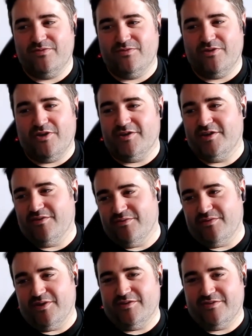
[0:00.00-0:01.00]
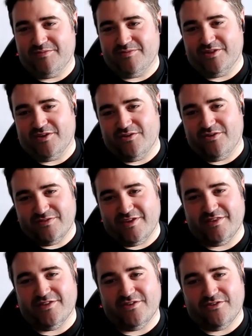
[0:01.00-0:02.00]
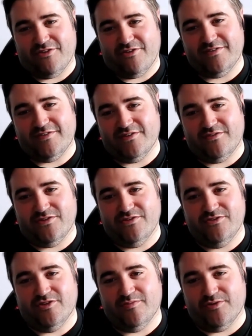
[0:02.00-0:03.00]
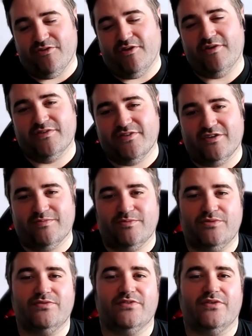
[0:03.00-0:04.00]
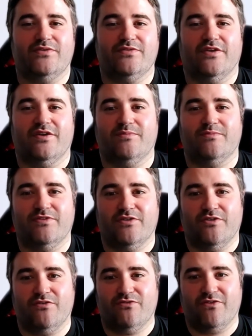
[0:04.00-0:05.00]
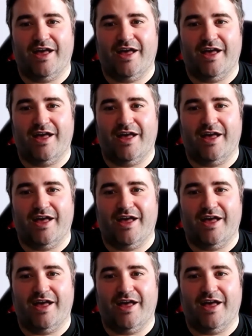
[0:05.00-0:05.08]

only in terms of the content that you're creating on YouTube on your own guitars, but also in terms of